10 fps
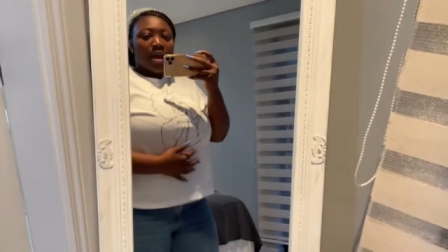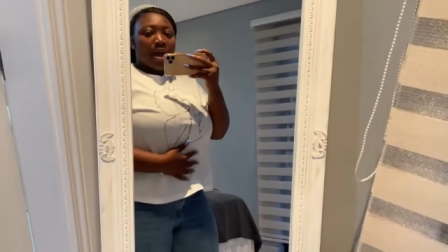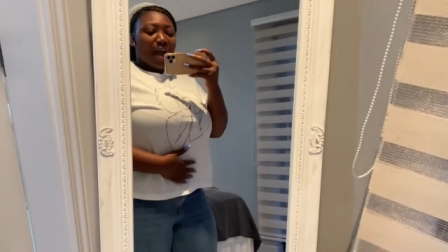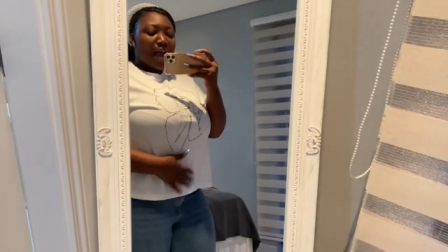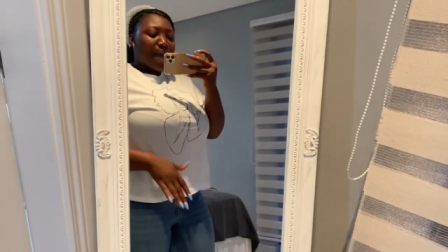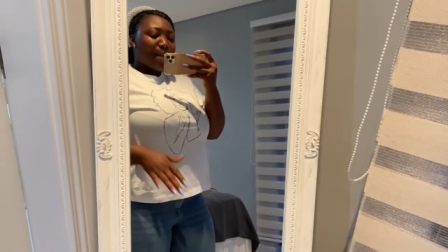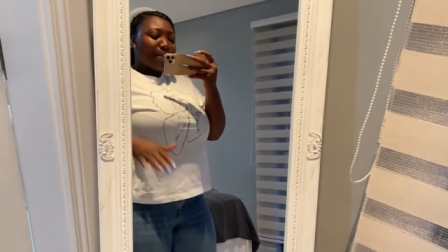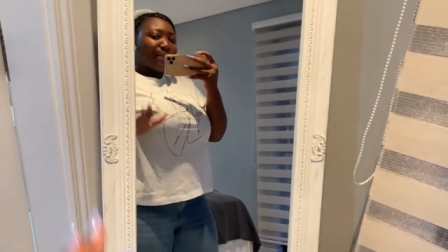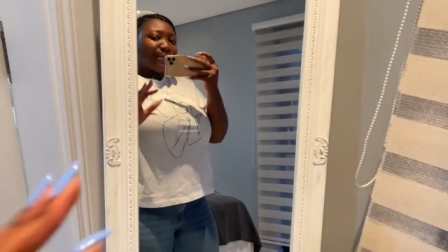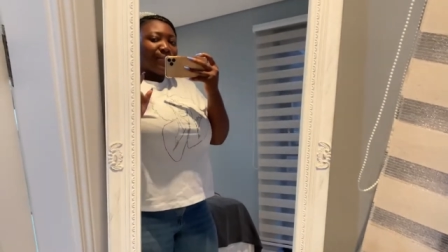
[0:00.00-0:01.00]

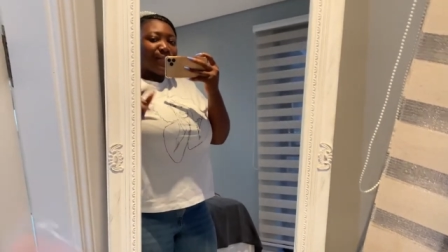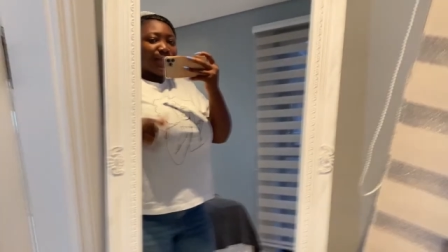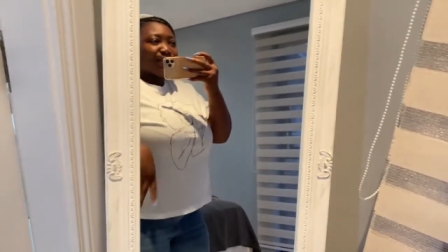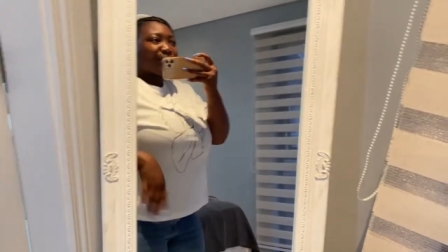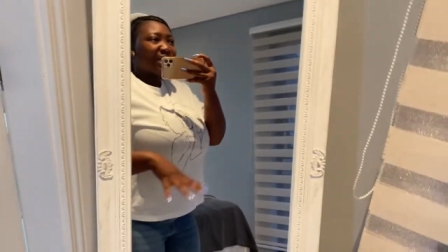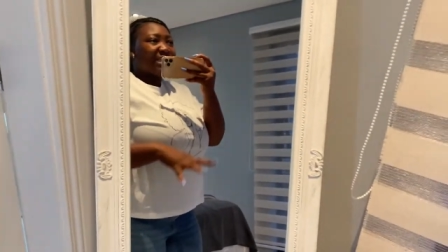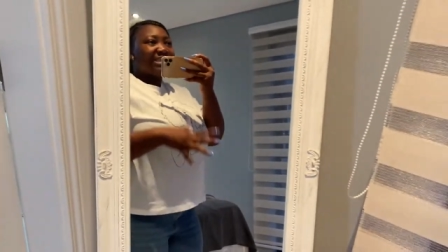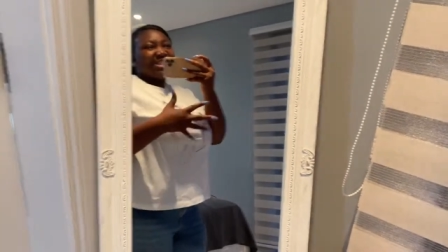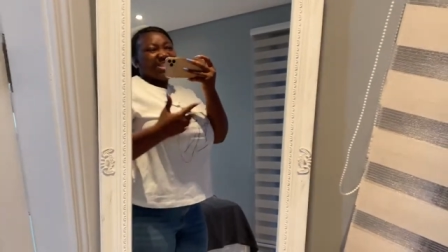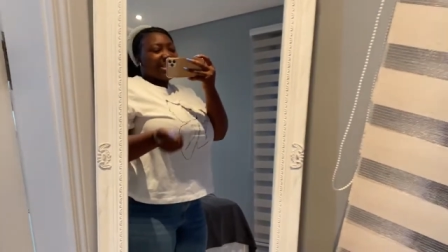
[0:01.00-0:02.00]
Um, he
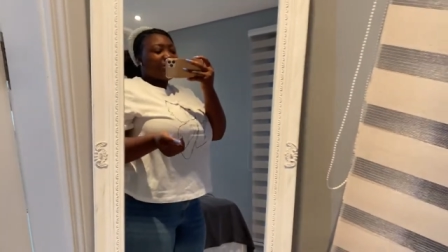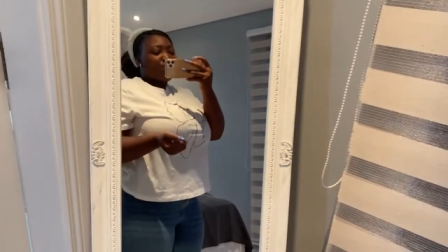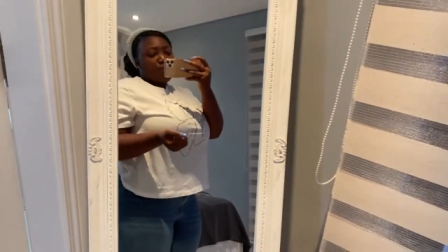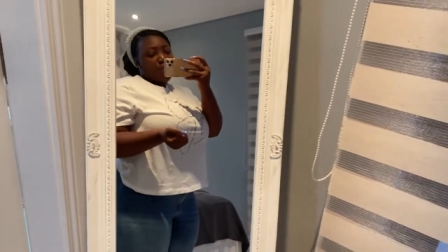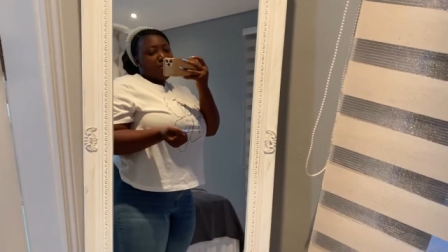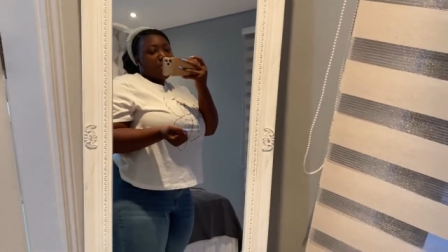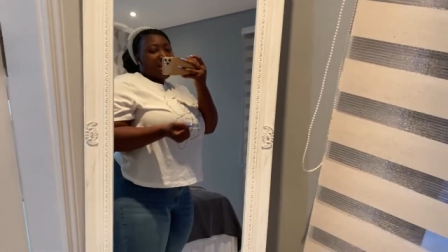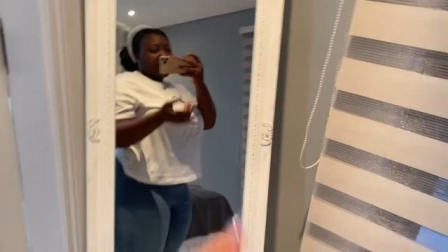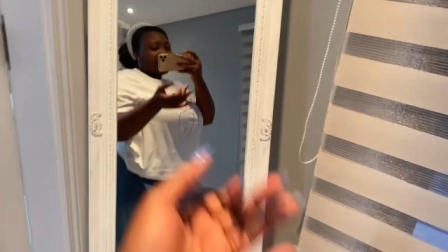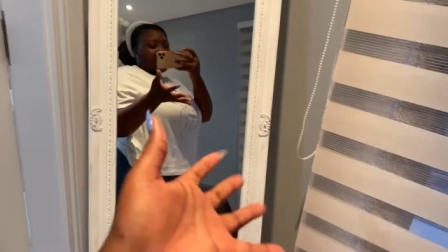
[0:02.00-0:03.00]
didn't say it's a formal
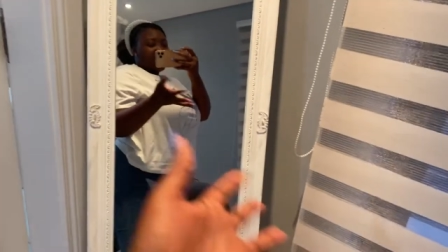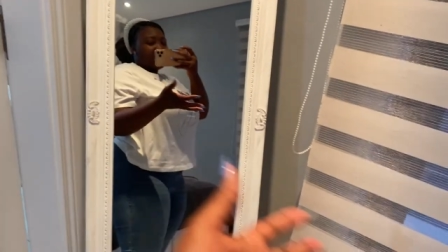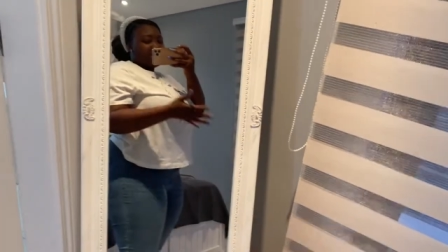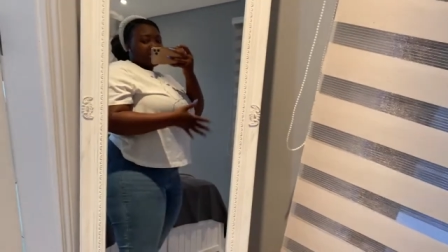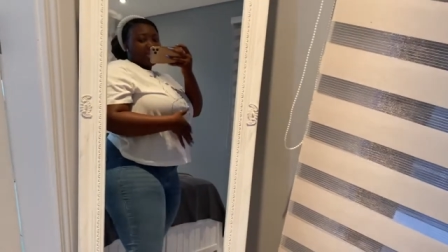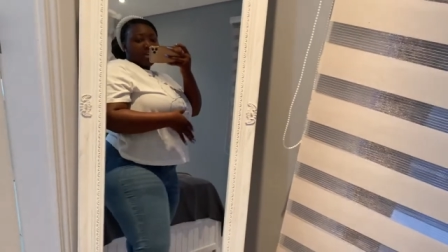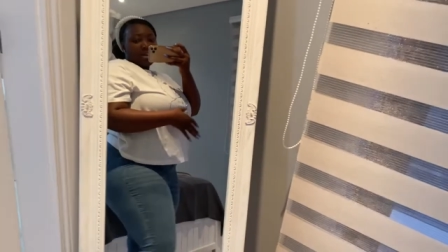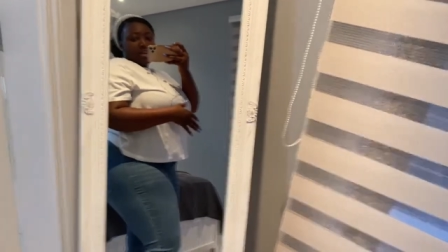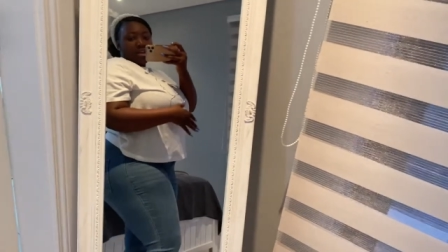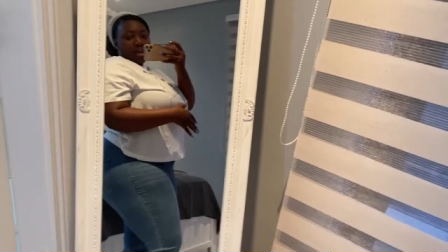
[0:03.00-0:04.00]
like date.
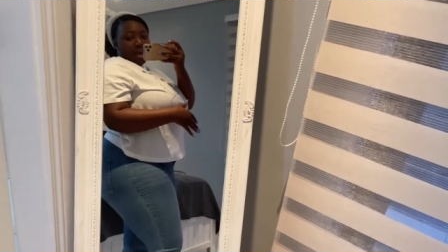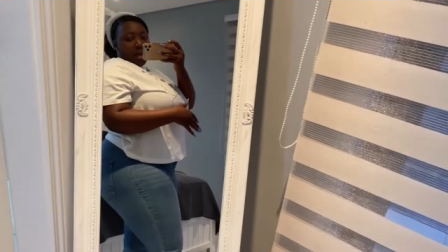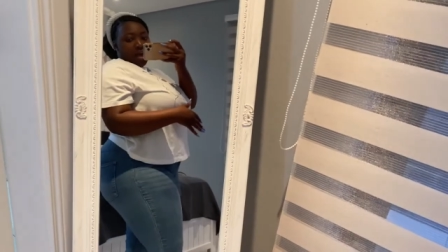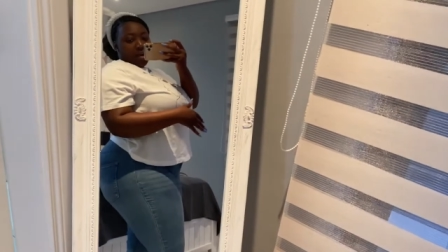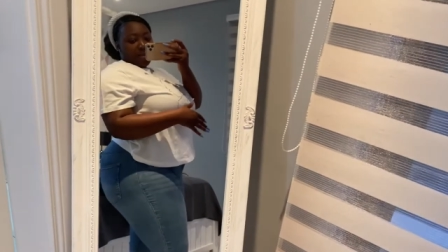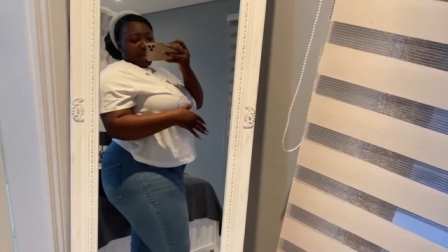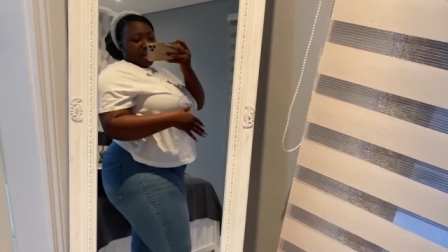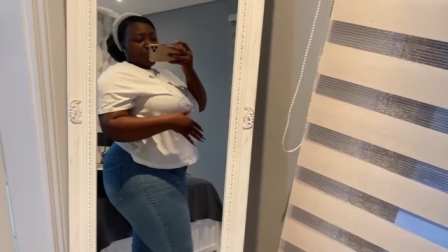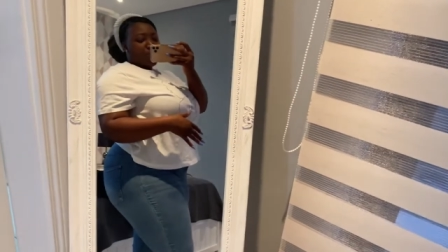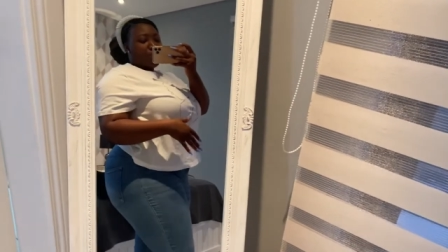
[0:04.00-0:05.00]
Um, and I
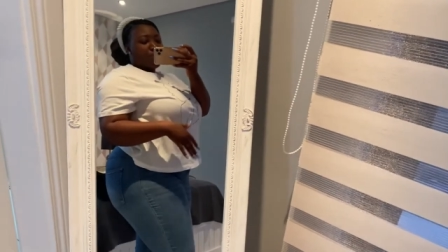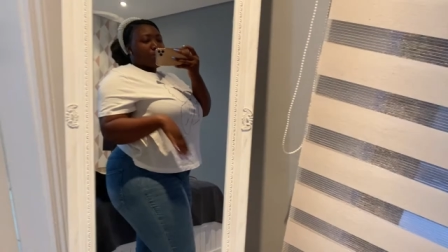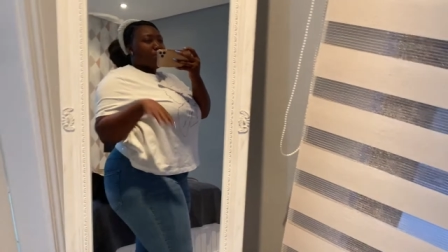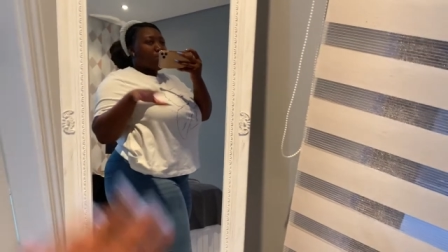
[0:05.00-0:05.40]
know